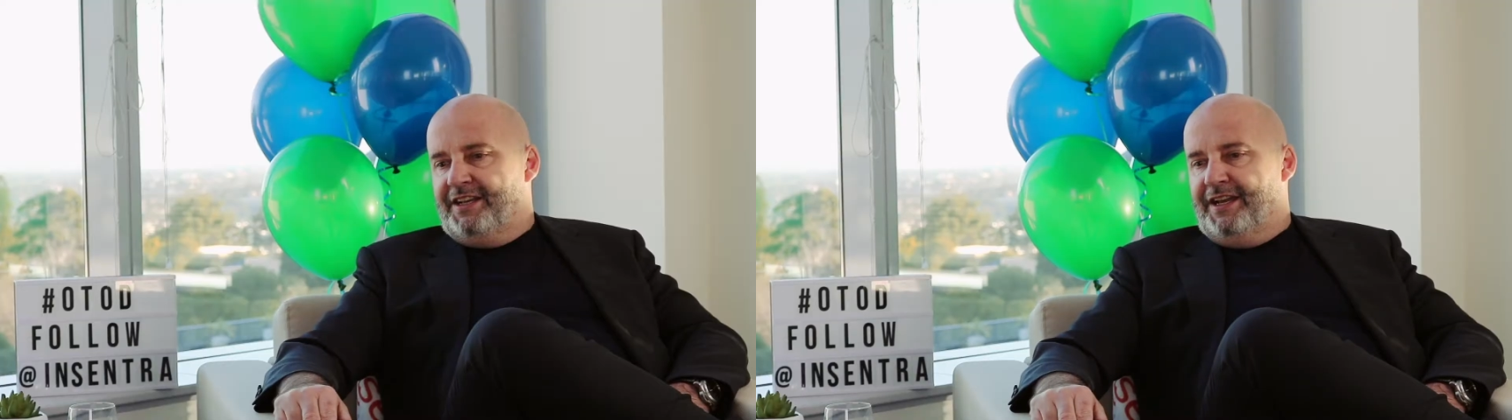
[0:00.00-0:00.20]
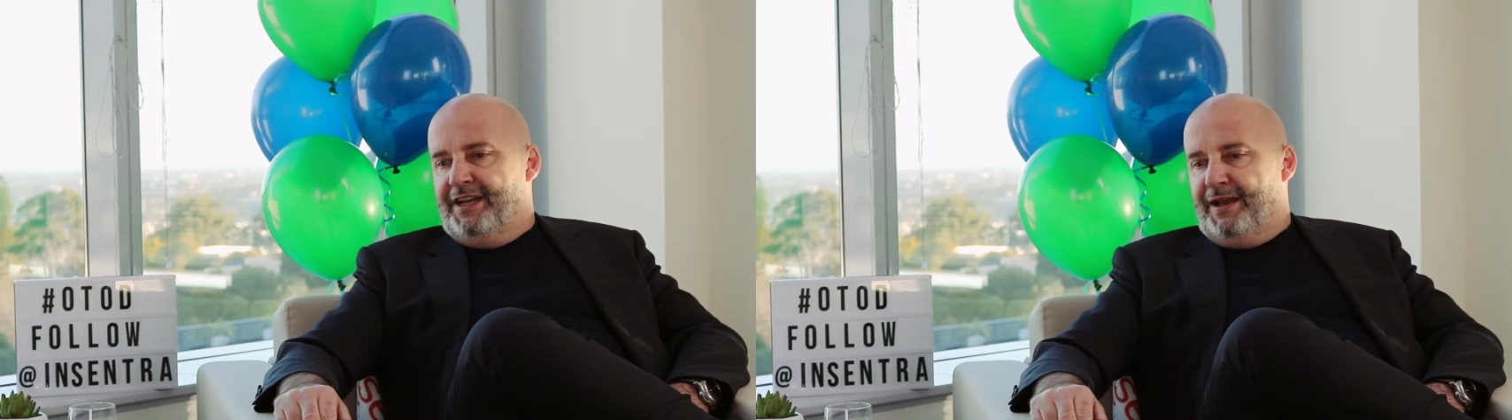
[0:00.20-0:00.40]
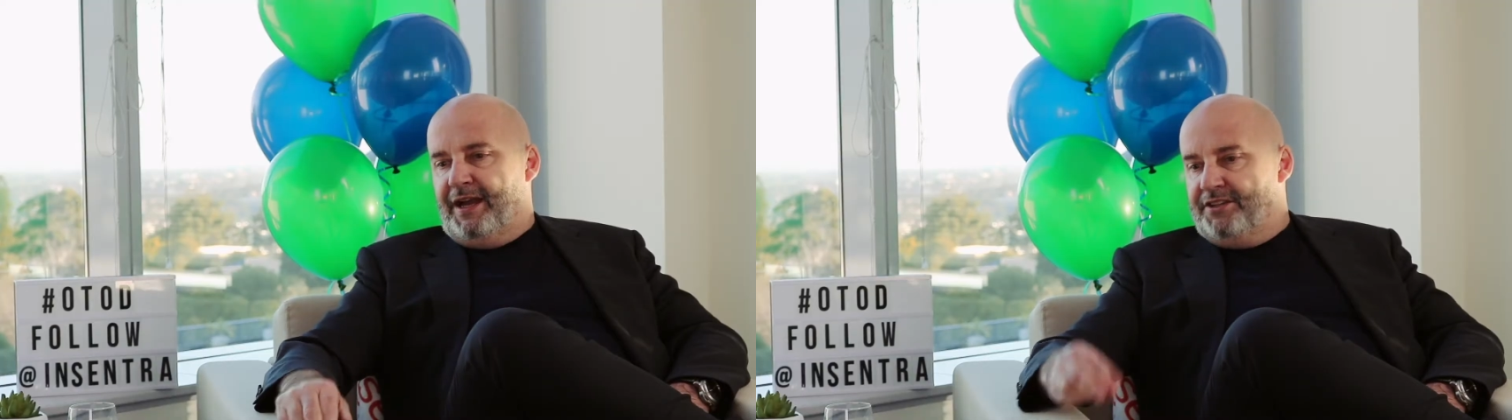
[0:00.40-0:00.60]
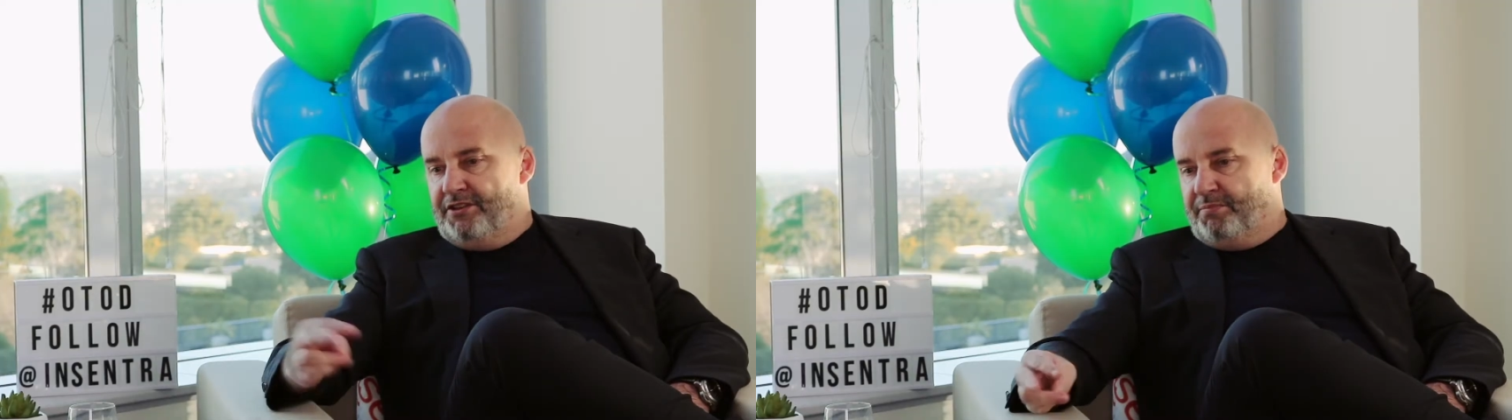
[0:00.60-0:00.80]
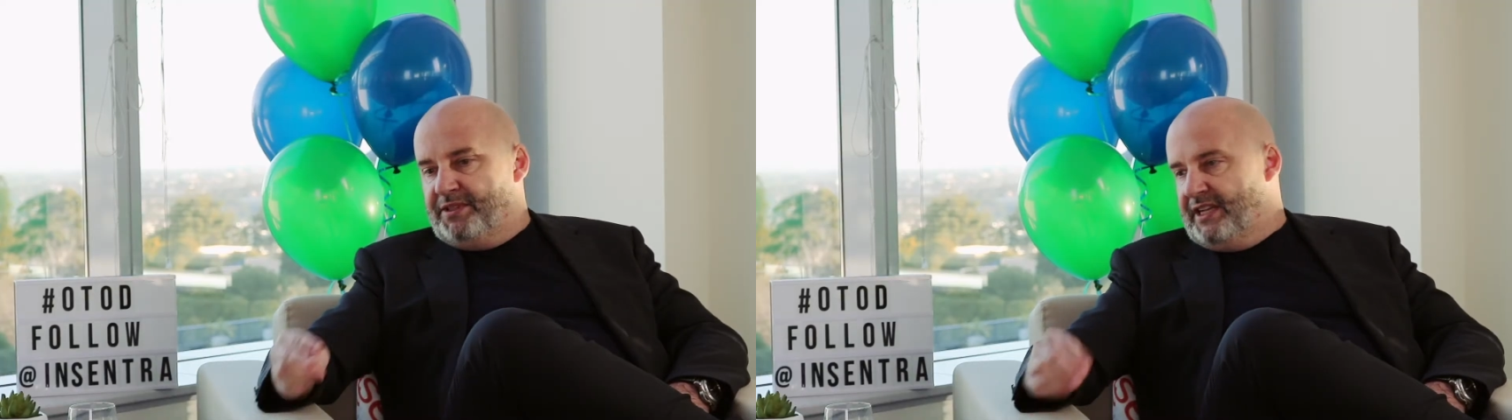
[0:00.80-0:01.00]

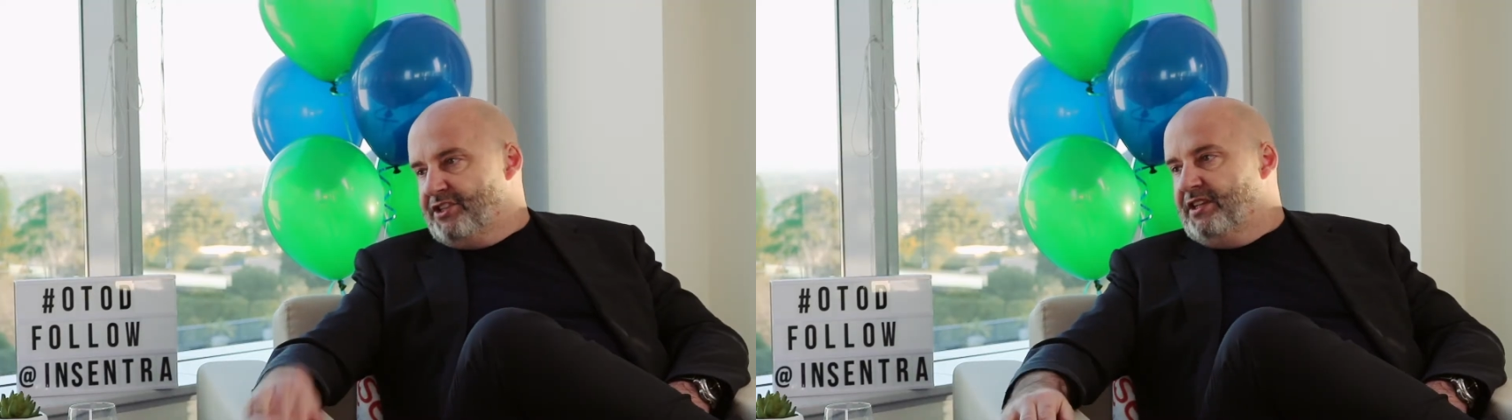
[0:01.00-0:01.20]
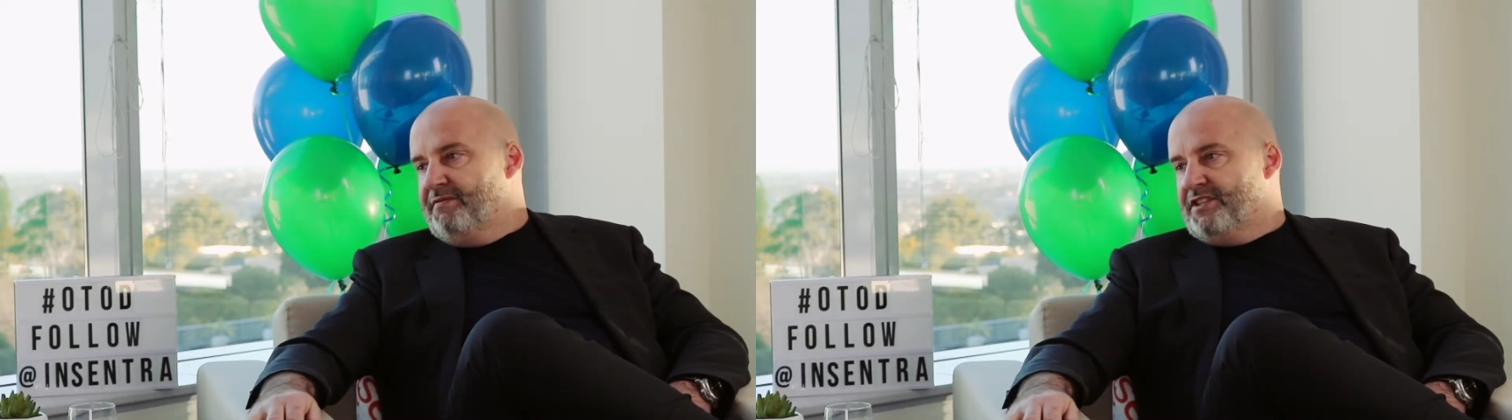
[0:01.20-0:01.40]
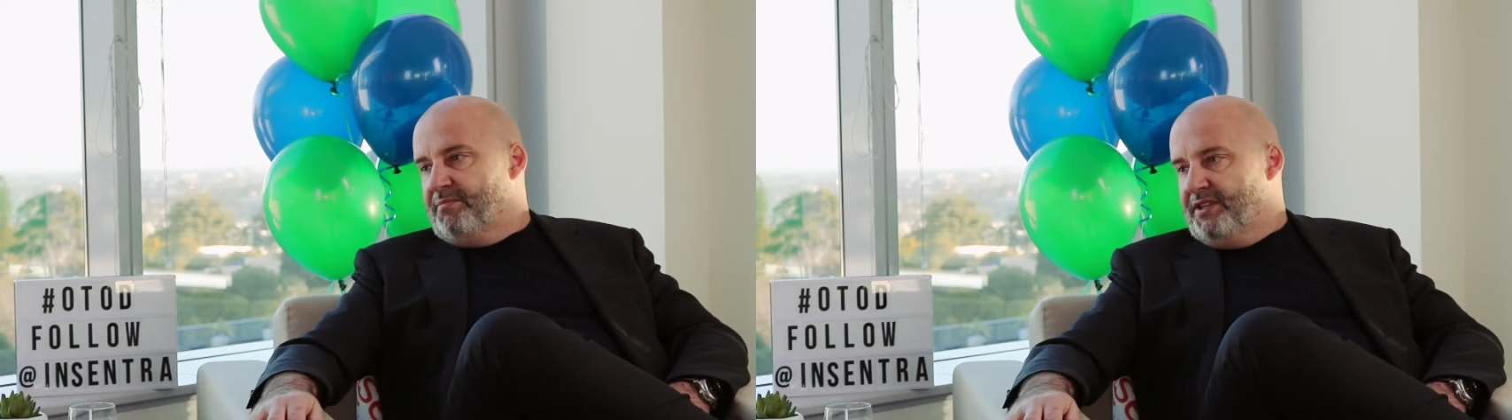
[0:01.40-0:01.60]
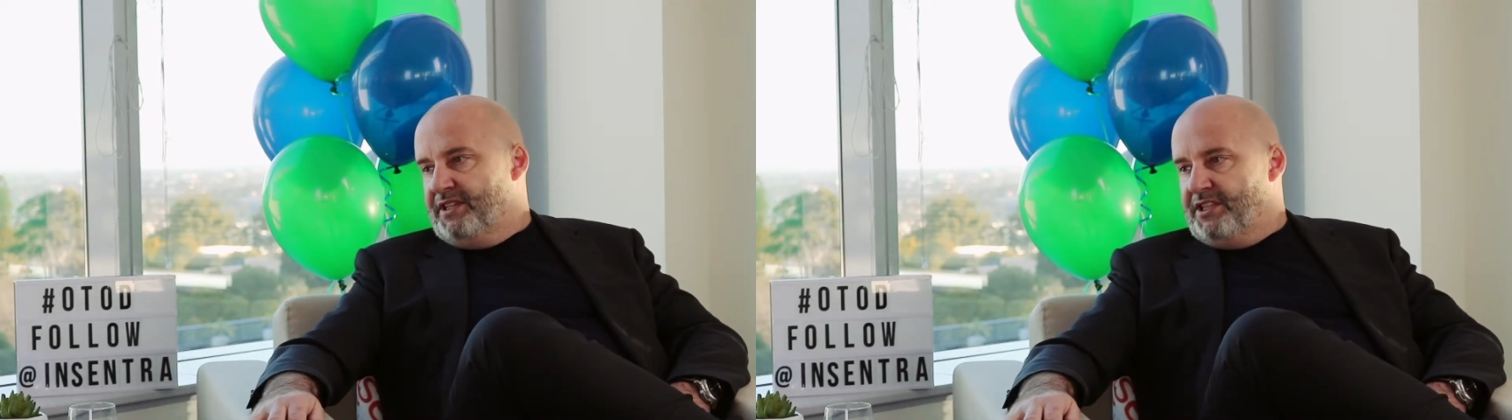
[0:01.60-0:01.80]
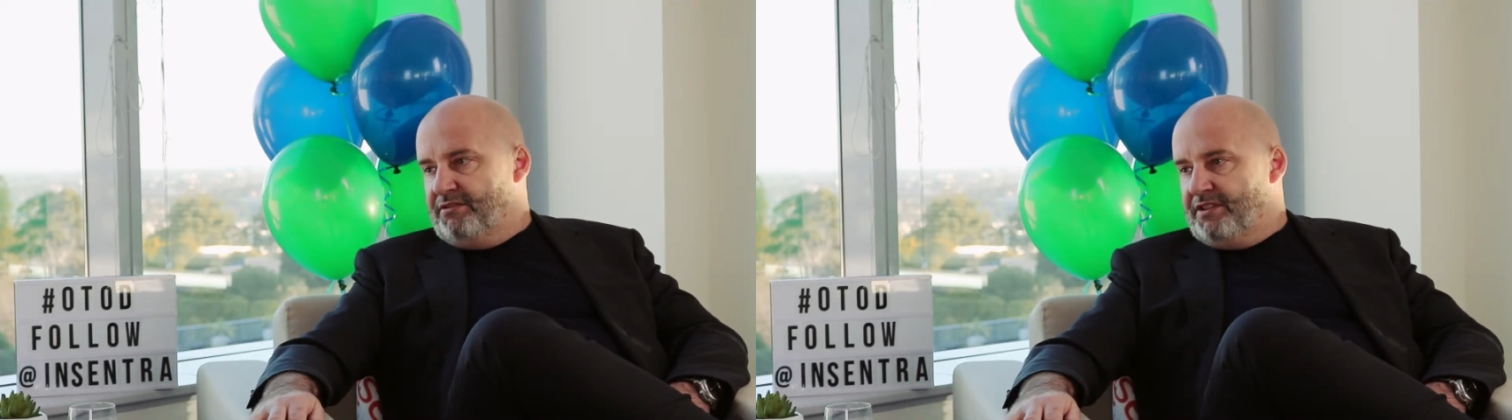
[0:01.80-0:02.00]
And potentially even some
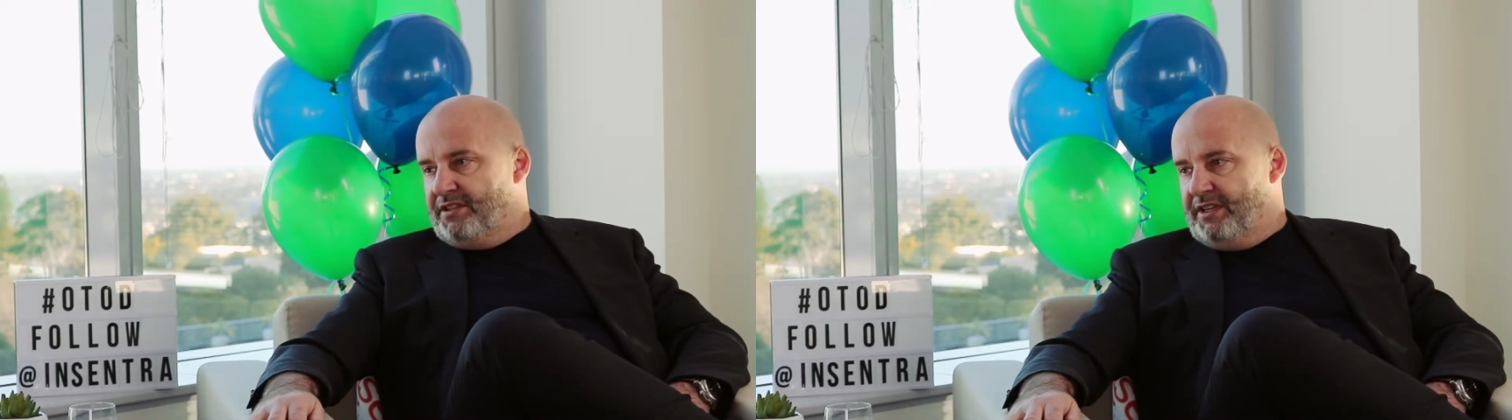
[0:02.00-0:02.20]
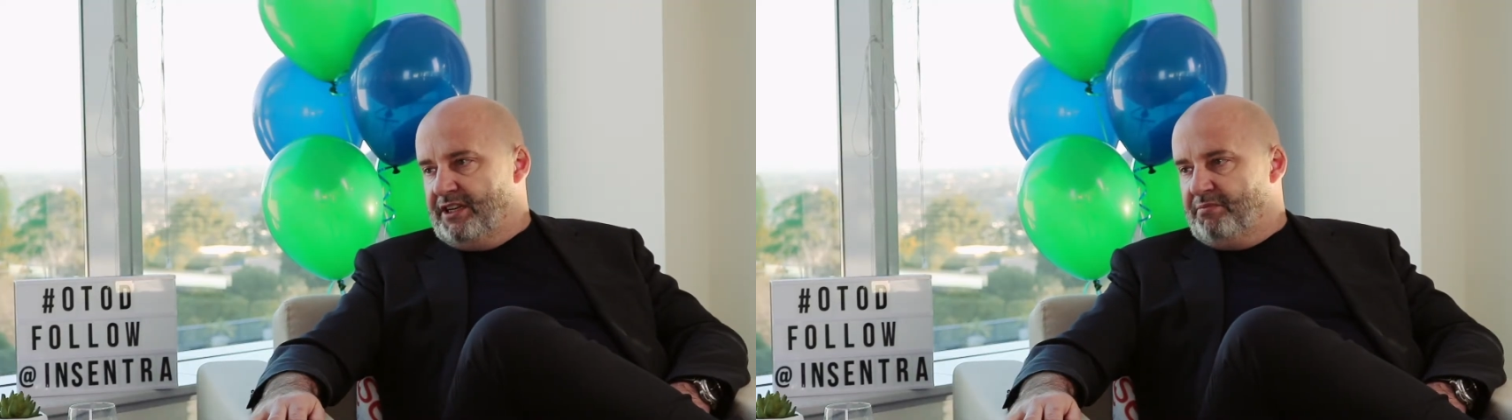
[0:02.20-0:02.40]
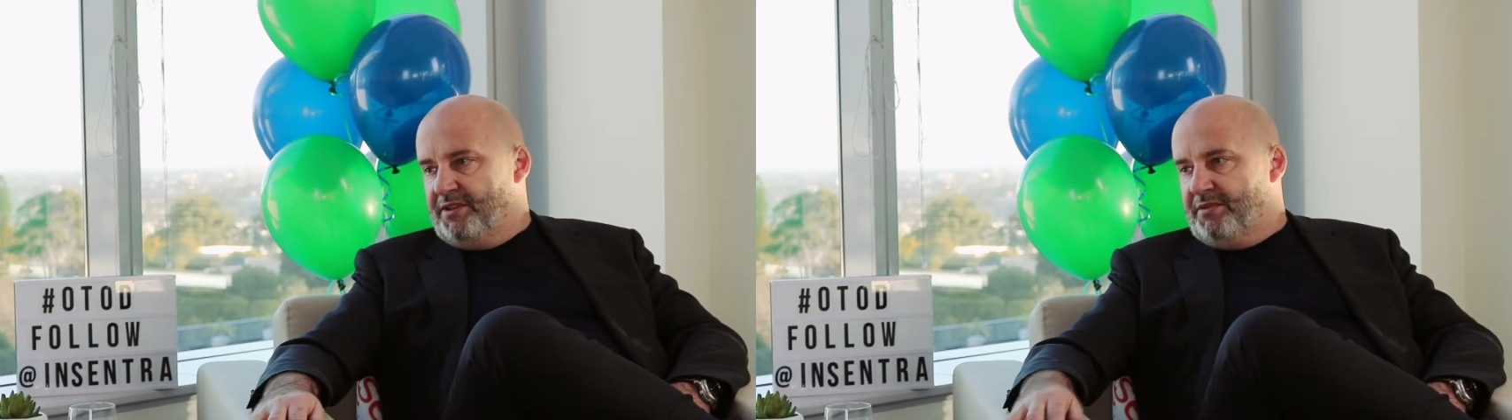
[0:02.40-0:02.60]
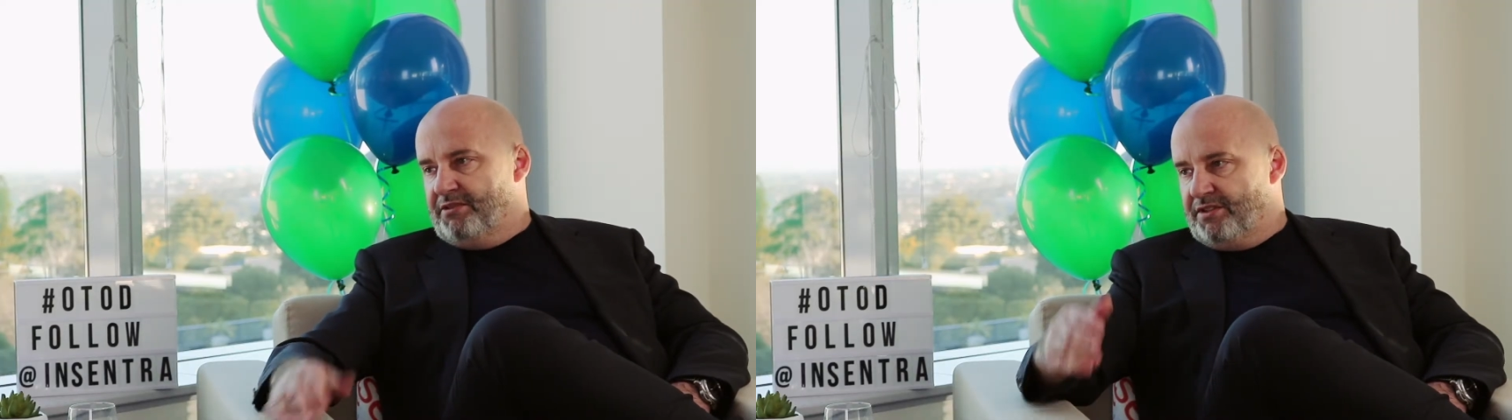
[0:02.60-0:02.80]
pre-sales help as well.